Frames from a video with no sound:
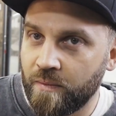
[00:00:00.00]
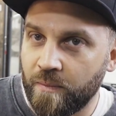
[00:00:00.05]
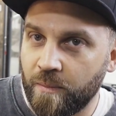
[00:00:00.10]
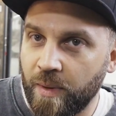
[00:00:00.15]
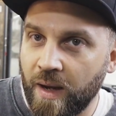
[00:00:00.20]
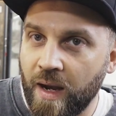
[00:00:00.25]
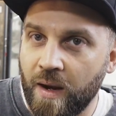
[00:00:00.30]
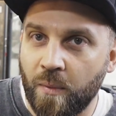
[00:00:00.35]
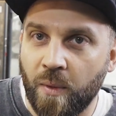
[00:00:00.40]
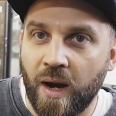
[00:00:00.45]

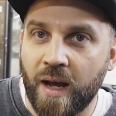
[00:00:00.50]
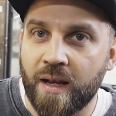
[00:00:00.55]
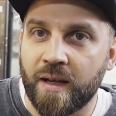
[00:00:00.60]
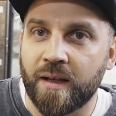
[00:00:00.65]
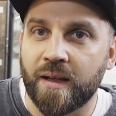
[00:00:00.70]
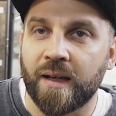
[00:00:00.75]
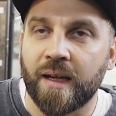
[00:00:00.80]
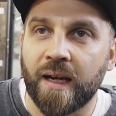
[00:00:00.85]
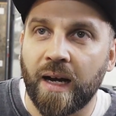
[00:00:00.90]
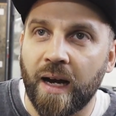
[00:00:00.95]
by
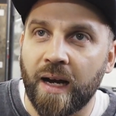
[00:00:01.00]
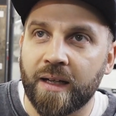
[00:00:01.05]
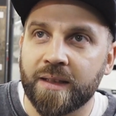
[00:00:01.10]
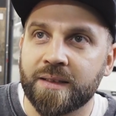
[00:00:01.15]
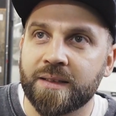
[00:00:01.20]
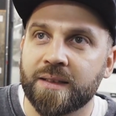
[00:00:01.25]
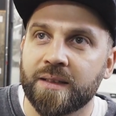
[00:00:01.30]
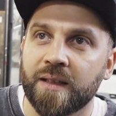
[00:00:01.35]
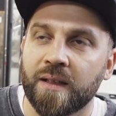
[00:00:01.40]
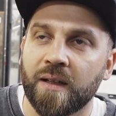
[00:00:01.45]
widening
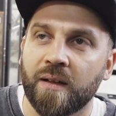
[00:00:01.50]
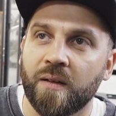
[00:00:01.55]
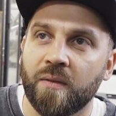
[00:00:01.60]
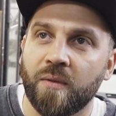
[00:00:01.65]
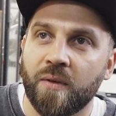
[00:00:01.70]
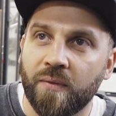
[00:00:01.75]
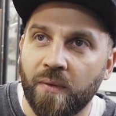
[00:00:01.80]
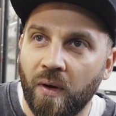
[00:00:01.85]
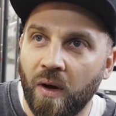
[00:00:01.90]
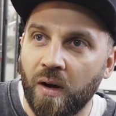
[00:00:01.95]
cars
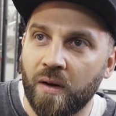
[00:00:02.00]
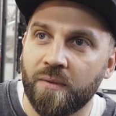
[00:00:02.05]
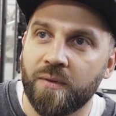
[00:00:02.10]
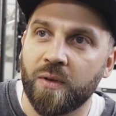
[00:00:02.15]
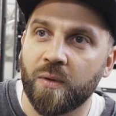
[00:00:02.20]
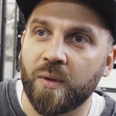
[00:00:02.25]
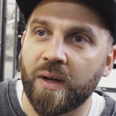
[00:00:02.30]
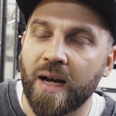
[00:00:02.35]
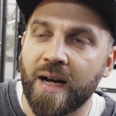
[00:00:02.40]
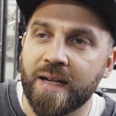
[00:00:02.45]
with all of
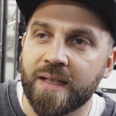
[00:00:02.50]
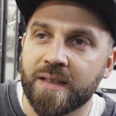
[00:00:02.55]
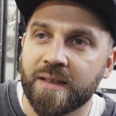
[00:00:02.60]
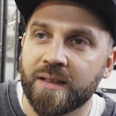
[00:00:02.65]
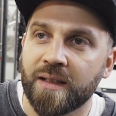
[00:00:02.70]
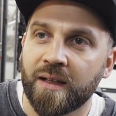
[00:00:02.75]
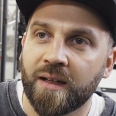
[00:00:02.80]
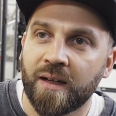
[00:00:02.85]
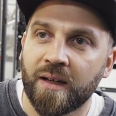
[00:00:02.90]
you guys.